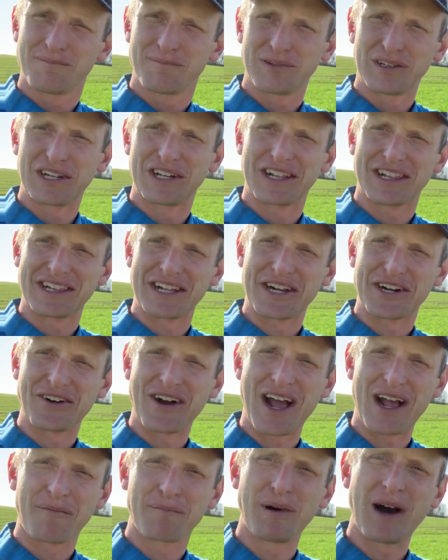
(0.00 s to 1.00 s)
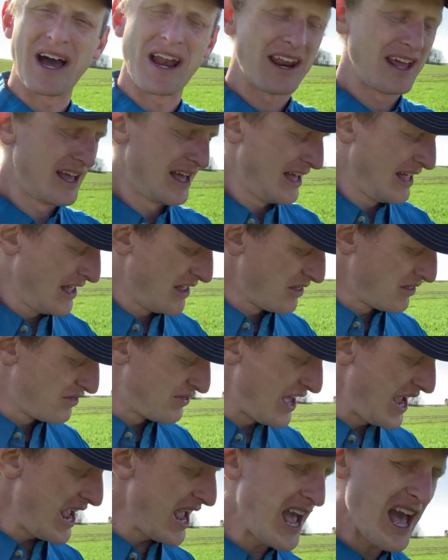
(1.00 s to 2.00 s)
politically correct, but
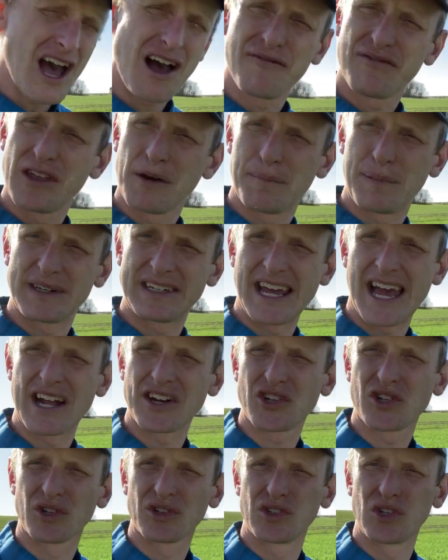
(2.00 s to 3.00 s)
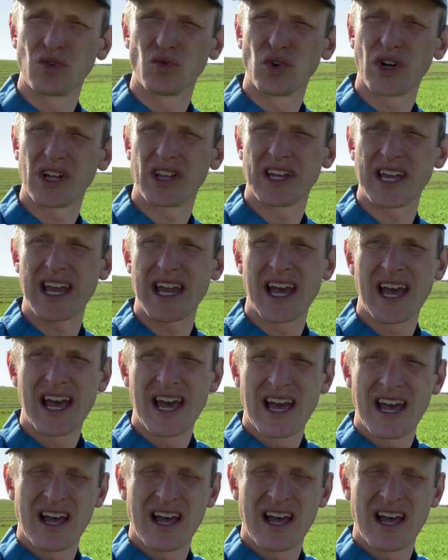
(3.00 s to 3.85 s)
they have the potential to really